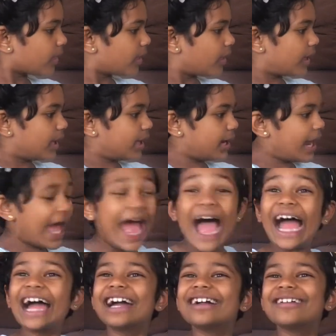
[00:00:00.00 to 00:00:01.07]
and
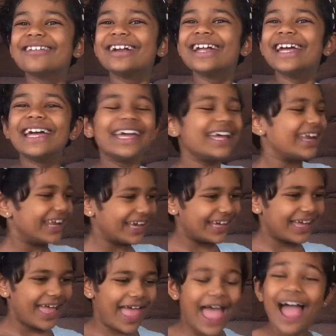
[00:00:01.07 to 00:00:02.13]
Hagrid.
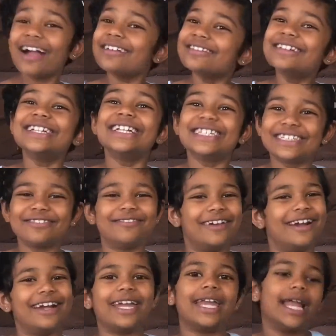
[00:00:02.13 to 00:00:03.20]
Hagrid is a
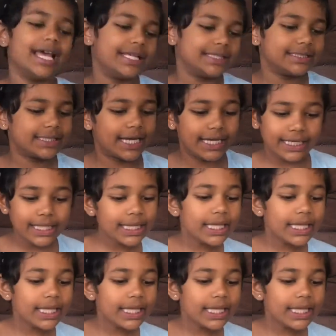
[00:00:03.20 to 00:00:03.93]
very nice guy,